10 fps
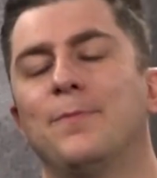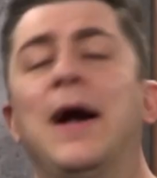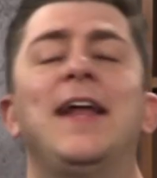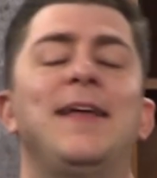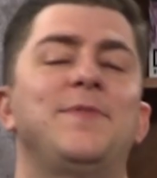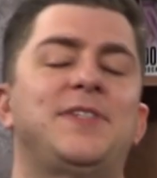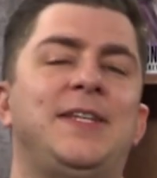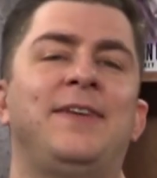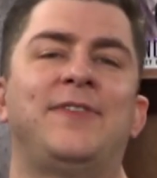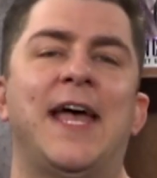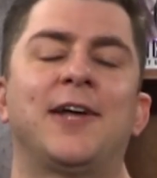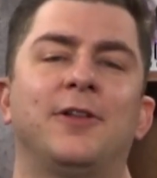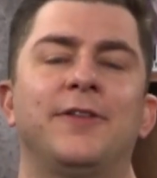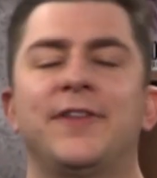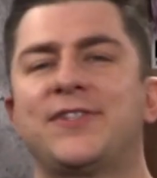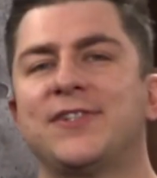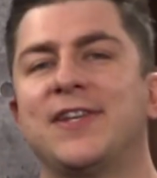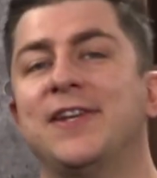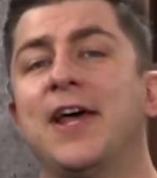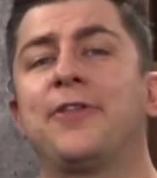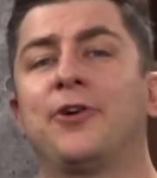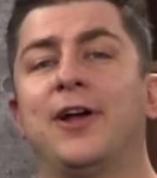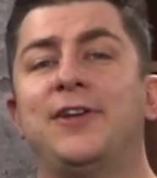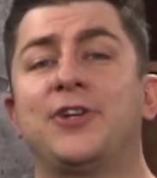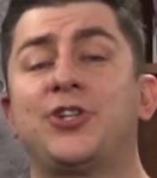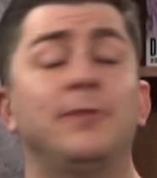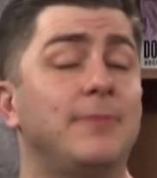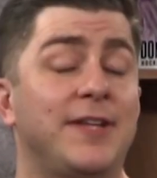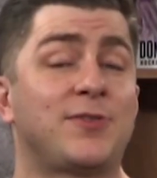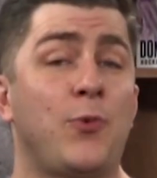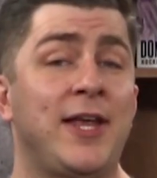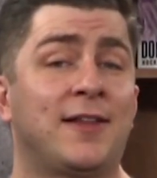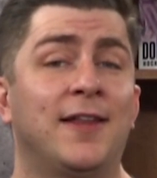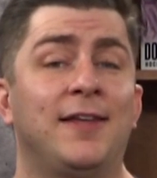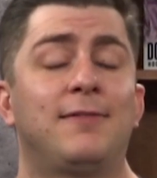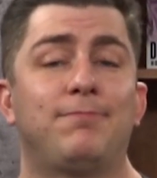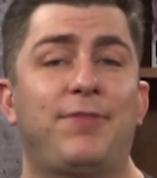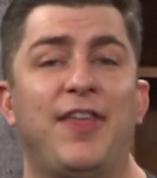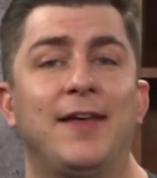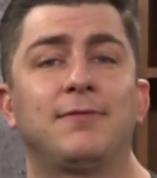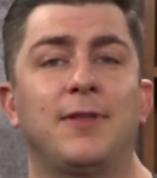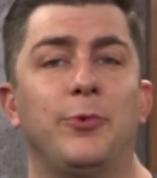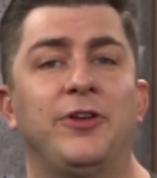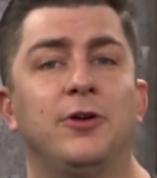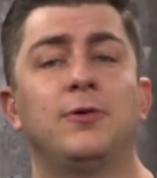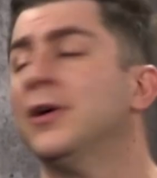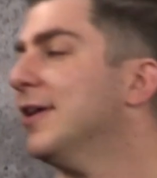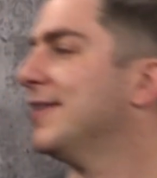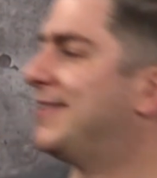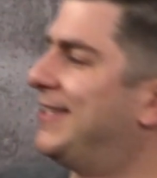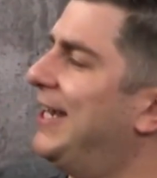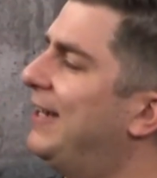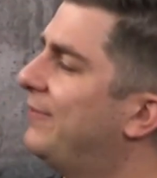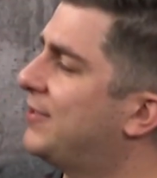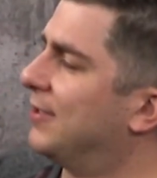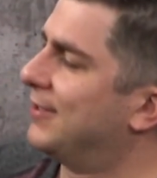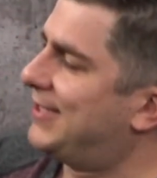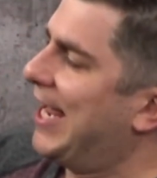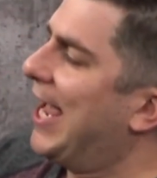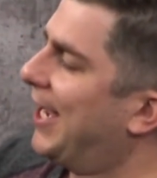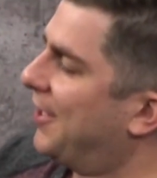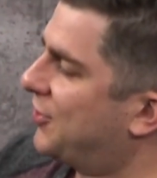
My name is Steve Dangle, and this is another edition. It's a weekly thing that we do, Steve's Dang